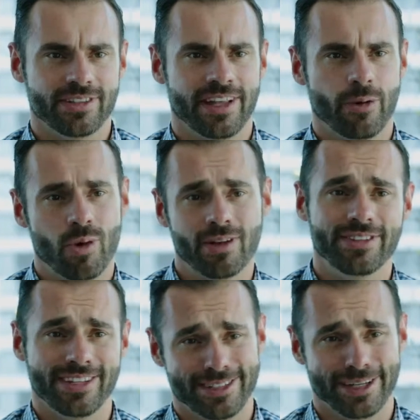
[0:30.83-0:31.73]
that they will
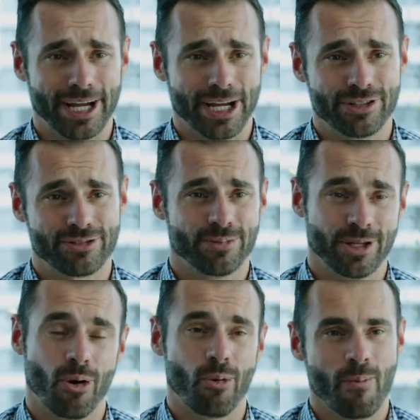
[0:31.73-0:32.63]
disengage from
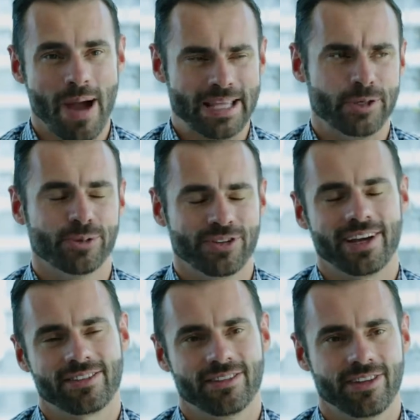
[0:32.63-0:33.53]
the old manual
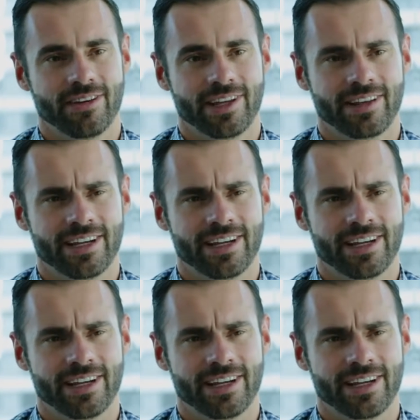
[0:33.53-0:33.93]
task of doing